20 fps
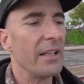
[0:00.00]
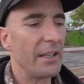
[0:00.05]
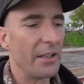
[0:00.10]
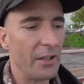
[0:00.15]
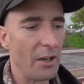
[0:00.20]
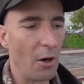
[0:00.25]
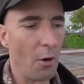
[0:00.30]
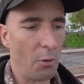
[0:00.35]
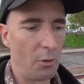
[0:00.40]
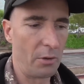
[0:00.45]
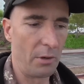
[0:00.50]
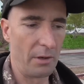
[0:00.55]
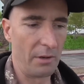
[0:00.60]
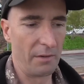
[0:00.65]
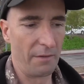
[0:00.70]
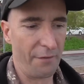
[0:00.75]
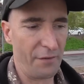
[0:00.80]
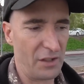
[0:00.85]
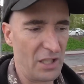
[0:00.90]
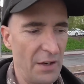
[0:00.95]
you know,
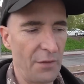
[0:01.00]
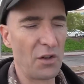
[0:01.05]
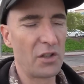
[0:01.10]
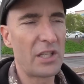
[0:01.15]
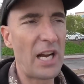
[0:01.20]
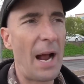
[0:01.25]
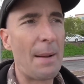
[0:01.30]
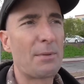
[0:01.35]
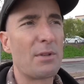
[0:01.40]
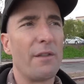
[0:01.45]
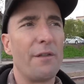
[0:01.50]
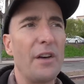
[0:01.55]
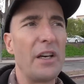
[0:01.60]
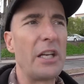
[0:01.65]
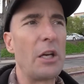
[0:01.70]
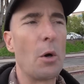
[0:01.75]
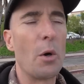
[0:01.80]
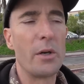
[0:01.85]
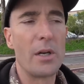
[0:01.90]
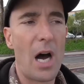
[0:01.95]
different types of
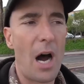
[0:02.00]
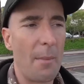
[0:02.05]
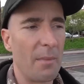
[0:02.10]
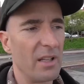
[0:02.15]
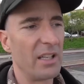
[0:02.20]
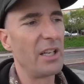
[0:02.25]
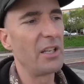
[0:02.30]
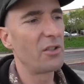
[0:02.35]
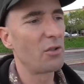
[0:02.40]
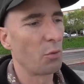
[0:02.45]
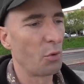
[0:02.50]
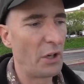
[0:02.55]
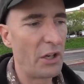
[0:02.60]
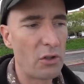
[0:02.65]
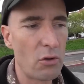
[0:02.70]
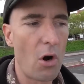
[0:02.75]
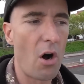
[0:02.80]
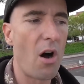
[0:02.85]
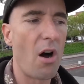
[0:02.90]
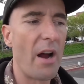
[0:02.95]
video anomalies,
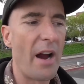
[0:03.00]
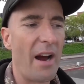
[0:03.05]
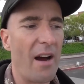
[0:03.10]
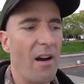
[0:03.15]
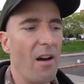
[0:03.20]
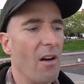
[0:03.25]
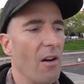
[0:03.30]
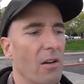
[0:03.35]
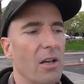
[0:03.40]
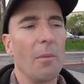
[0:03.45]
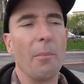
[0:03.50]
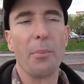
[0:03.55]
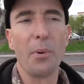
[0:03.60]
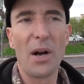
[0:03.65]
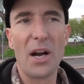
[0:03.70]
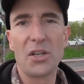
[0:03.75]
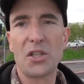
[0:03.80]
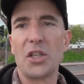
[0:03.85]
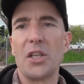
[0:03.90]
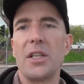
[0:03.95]
redraw error,
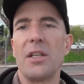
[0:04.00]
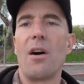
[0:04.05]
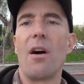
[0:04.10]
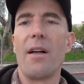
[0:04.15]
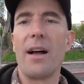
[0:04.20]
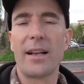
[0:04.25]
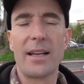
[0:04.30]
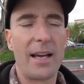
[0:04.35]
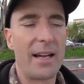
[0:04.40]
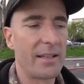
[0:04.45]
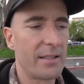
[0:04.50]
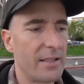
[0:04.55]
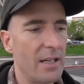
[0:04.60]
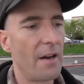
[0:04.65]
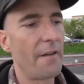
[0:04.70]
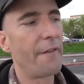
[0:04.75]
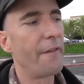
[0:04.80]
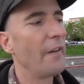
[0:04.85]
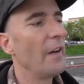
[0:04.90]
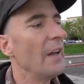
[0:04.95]
compression, all that kind of
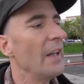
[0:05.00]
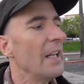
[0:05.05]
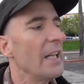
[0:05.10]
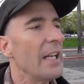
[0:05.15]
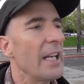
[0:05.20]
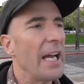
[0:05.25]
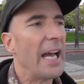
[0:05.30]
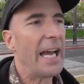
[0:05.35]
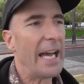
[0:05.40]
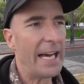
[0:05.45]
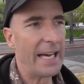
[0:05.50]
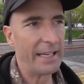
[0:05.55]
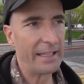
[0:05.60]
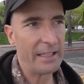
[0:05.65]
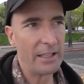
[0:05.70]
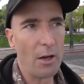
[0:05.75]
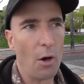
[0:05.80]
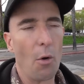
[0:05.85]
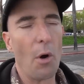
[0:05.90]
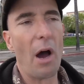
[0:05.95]
stuff,
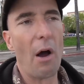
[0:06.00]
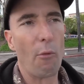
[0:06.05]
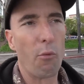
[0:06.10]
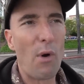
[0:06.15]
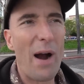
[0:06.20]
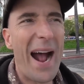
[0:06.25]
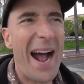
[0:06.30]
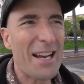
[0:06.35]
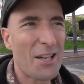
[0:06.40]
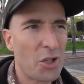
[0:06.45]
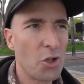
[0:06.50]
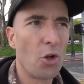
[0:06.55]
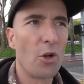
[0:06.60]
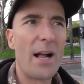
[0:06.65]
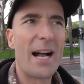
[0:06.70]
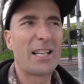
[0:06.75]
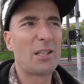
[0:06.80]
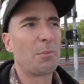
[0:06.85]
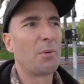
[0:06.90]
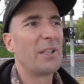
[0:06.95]
and, you know, a
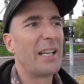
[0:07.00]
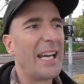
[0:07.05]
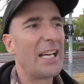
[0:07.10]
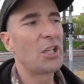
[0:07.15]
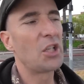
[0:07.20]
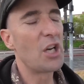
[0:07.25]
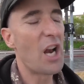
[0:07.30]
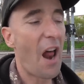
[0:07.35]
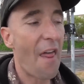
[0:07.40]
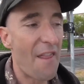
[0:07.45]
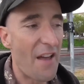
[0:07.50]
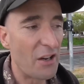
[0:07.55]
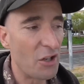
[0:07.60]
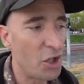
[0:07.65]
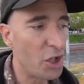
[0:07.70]
rational explanation, and then